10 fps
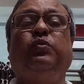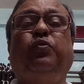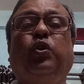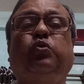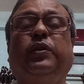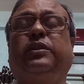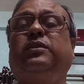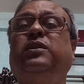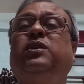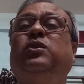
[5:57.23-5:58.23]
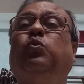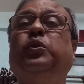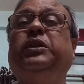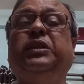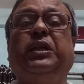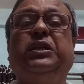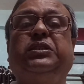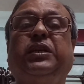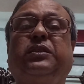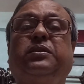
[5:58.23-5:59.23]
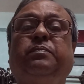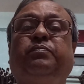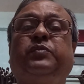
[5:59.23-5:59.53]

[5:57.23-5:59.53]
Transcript: forthwith within the district,